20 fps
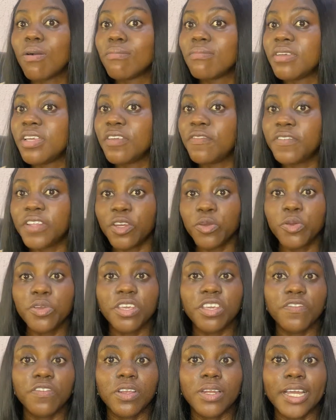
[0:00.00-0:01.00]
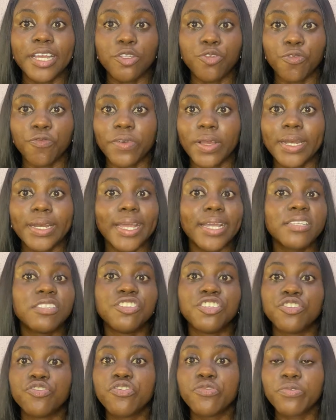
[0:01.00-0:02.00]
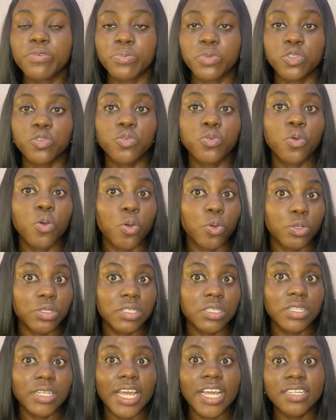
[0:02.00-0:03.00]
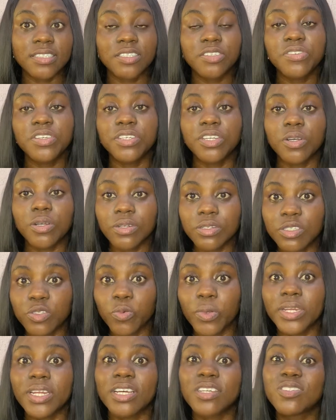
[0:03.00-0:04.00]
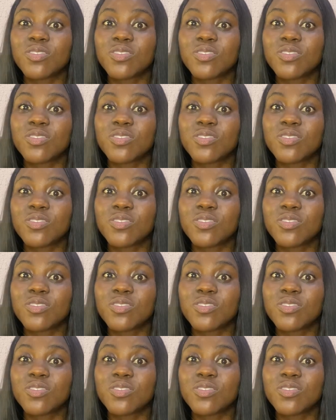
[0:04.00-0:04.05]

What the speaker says: If they don't give you light overnight, the room will be too hot. That's during the hot weather.